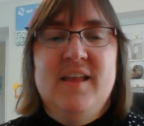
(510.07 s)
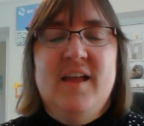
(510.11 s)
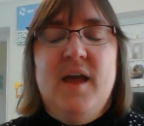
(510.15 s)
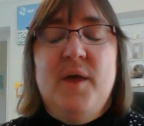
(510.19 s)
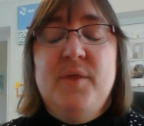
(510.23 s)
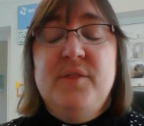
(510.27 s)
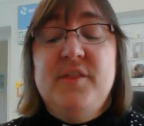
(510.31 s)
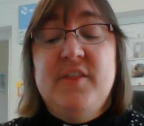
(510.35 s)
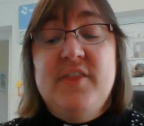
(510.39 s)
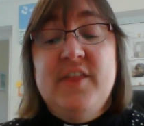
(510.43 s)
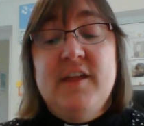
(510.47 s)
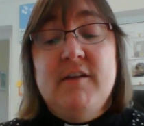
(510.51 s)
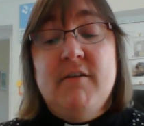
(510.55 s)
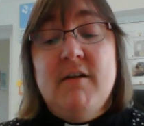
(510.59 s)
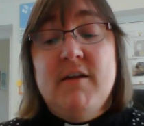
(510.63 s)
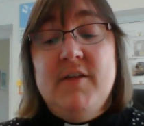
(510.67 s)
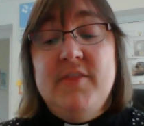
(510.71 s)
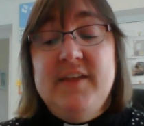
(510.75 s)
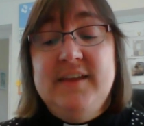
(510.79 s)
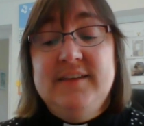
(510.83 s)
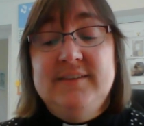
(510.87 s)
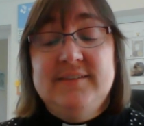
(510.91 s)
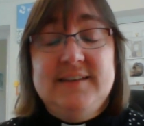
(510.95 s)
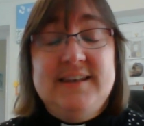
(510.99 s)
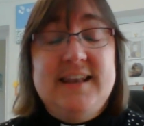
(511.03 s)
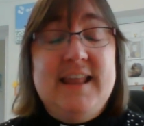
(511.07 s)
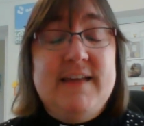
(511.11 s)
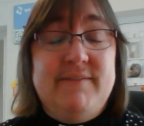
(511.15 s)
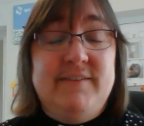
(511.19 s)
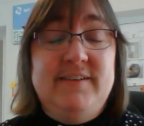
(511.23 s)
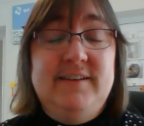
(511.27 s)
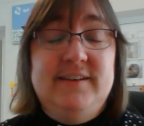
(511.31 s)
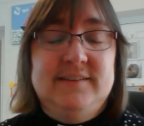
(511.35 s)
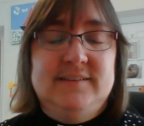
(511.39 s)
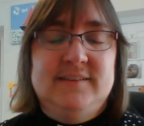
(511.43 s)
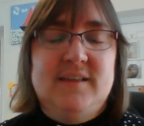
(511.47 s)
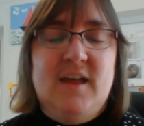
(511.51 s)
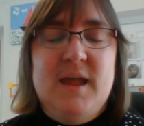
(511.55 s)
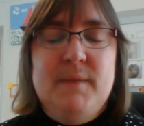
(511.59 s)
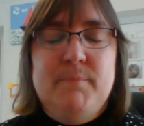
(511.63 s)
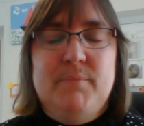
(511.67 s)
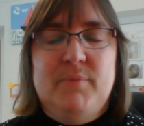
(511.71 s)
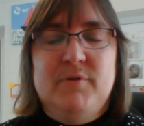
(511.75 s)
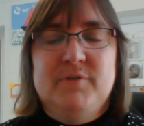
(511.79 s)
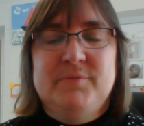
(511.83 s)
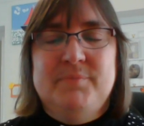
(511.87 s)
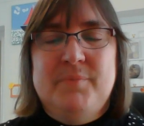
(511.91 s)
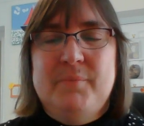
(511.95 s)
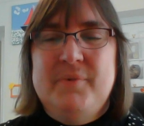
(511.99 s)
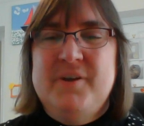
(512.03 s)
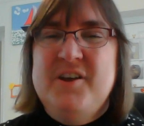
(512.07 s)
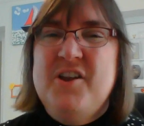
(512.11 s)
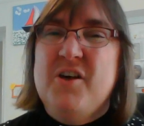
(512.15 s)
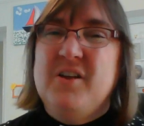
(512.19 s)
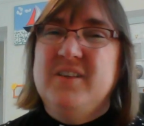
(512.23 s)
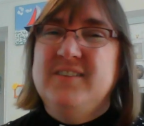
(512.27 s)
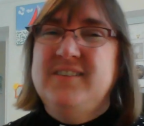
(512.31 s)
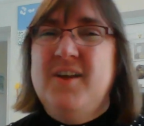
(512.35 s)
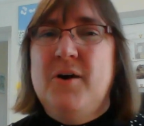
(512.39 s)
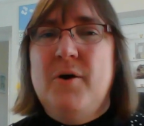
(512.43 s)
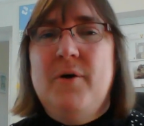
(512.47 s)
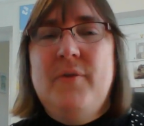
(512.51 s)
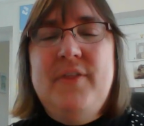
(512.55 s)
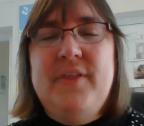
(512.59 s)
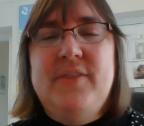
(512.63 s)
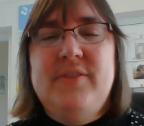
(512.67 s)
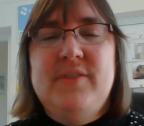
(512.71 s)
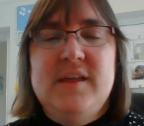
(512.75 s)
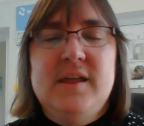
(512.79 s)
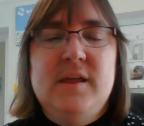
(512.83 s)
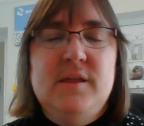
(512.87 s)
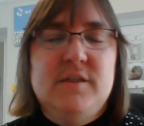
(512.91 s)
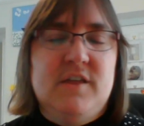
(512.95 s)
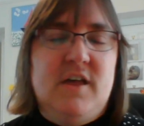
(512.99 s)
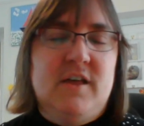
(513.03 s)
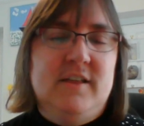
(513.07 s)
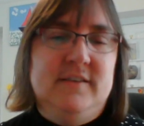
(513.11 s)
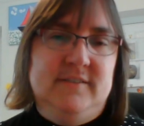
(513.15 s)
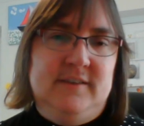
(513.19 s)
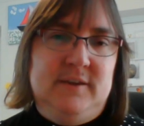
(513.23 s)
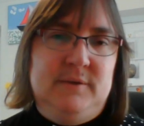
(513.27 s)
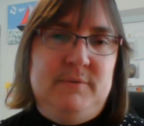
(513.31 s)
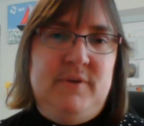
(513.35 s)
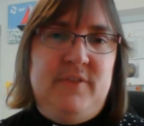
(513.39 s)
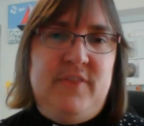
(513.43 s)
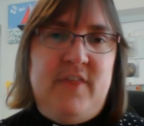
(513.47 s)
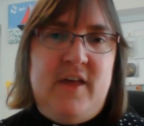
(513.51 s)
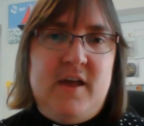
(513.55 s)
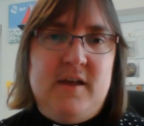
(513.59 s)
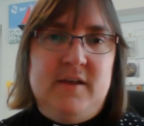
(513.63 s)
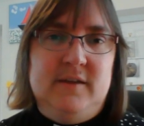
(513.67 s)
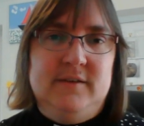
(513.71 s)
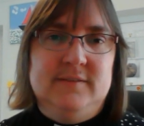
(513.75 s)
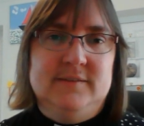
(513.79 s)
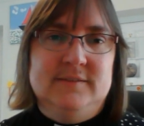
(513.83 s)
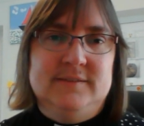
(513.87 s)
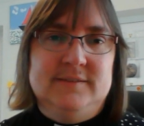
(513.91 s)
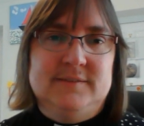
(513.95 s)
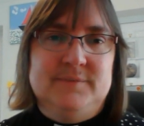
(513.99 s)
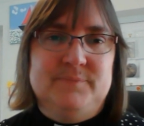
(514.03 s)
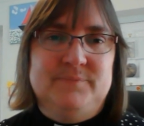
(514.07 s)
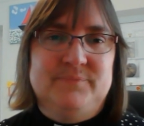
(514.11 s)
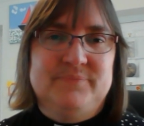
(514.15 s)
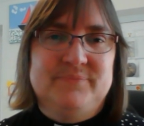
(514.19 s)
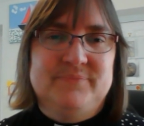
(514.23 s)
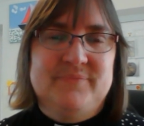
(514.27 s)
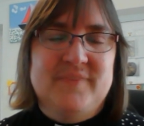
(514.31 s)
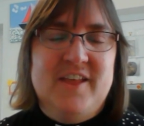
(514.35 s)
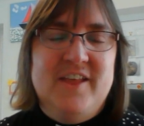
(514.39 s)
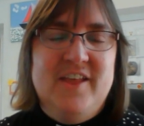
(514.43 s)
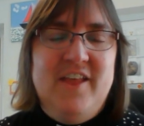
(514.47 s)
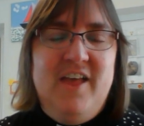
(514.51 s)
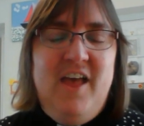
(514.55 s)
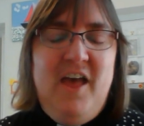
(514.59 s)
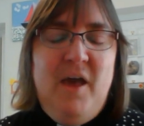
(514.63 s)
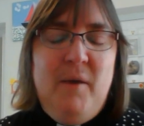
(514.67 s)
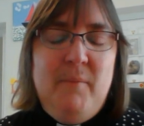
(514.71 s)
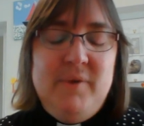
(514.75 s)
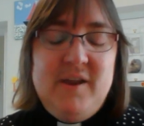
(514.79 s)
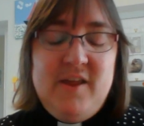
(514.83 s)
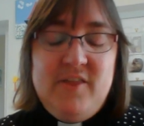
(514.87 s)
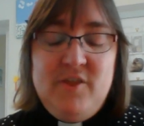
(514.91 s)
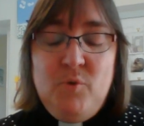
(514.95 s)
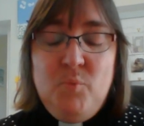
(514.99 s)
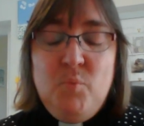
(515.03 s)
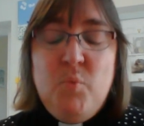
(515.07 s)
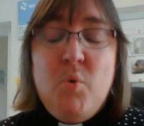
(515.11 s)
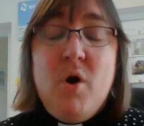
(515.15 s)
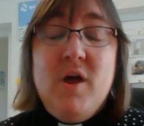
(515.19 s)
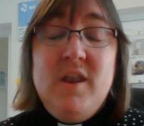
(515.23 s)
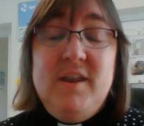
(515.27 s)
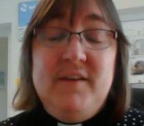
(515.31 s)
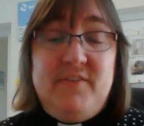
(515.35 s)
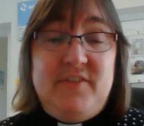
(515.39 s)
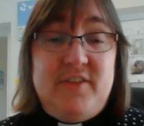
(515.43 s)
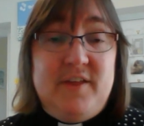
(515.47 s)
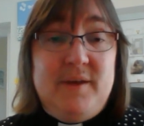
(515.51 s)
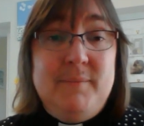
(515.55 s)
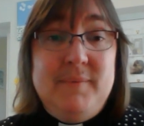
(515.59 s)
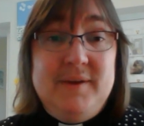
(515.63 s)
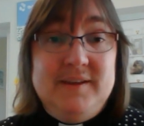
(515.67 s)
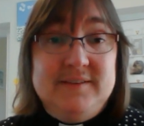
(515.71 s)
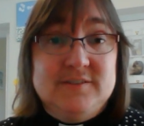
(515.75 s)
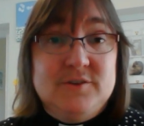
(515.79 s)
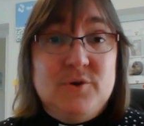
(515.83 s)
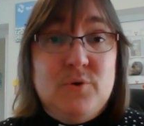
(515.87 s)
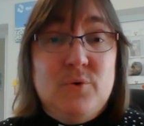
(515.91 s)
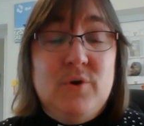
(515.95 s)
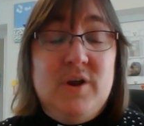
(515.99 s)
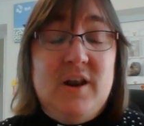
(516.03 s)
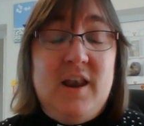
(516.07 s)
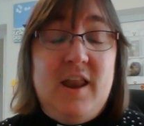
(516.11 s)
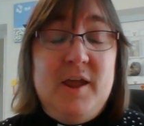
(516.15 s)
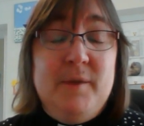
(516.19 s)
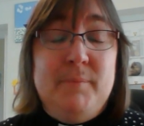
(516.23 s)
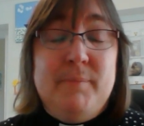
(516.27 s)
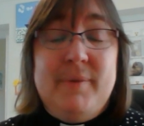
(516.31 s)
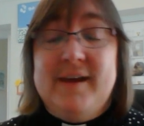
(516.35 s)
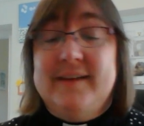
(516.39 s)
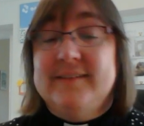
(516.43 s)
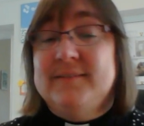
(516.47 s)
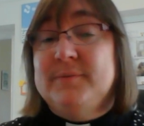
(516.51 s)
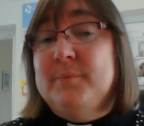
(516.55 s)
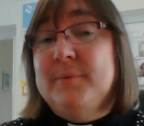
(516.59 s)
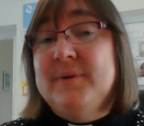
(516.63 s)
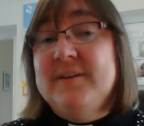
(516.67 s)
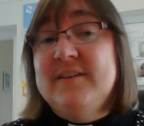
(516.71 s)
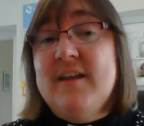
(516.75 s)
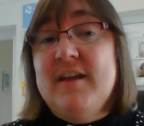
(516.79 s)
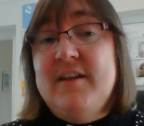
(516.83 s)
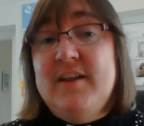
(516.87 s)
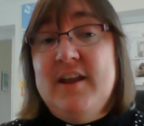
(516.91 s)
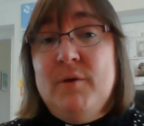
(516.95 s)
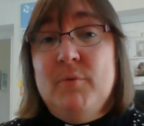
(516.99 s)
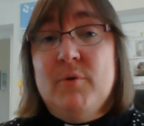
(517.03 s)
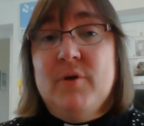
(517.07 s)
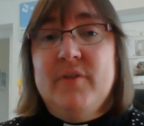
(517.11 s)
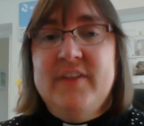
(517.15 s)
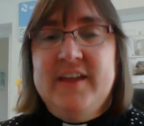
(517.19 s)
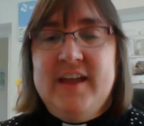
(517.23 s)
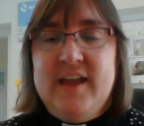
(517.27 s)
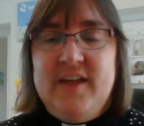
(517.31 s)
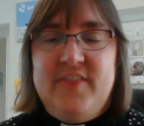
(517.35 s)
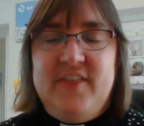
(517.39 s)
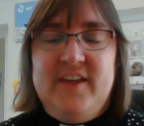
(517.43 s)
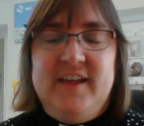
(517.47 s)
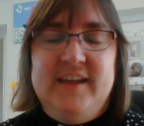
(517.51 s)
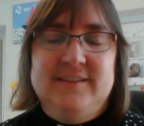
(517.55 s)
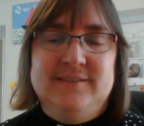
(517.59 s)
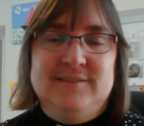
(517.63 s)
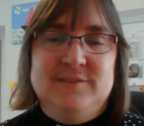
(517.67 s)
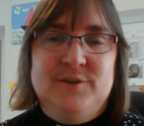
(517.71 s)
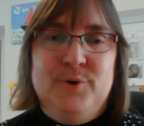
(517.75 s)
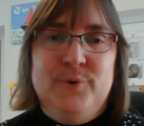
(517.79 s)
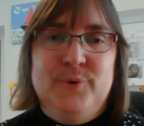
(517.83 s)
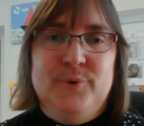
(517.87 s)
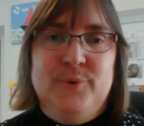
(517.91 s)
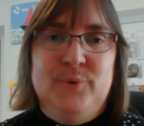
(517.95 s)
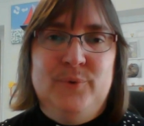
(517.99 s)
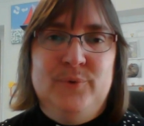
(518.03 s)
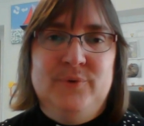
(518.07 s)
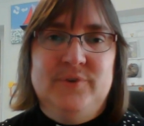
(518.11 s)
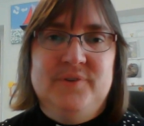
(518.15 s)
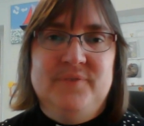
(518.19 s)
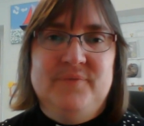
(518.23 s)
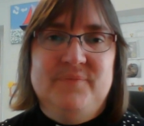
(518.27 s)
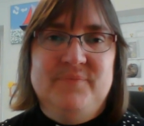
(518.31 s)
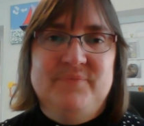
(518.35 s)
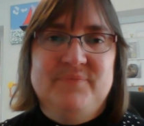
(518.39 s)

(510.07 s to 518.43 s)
And so there are these 11 disciples, but we're not told that these are two of those. We know that one of them is called Clopas, but we don't know what the other is called.